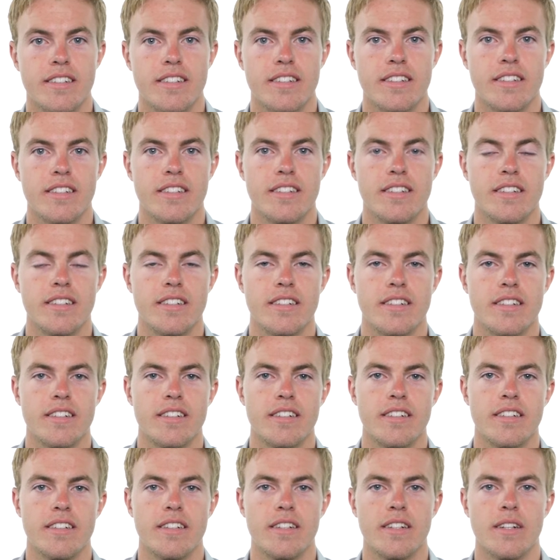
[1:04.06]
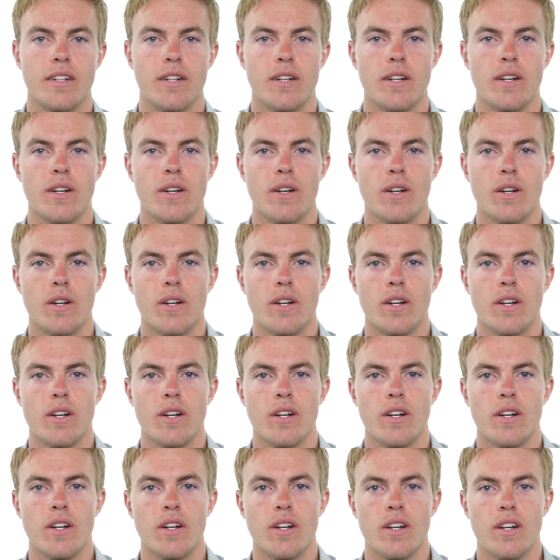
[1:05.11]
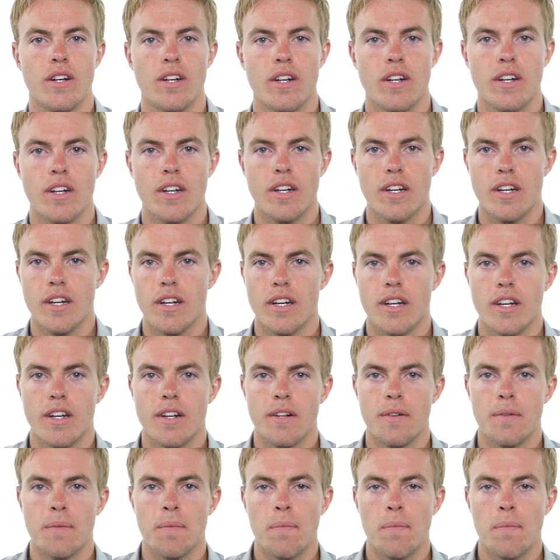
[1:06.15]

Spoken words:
(silence)